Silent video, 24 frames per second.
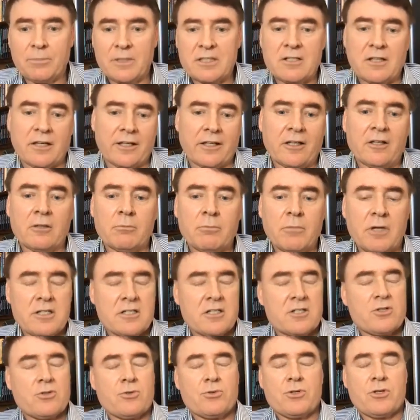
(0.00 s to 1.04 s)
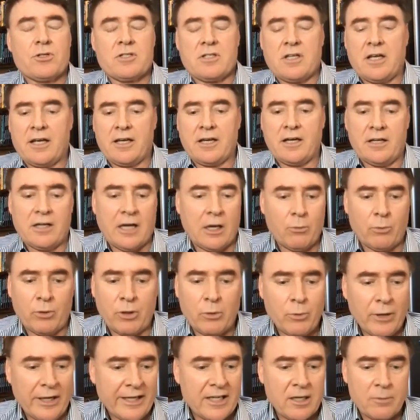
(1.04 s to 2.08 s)
It's like Elon Musk is also saying, I want to
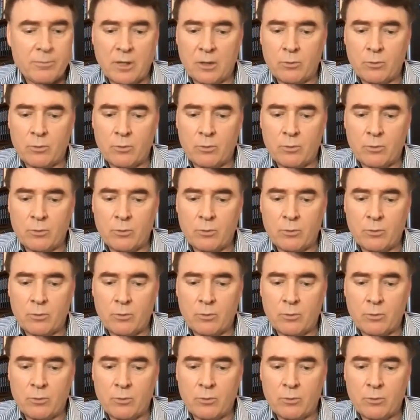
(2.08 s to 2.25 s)
wake up,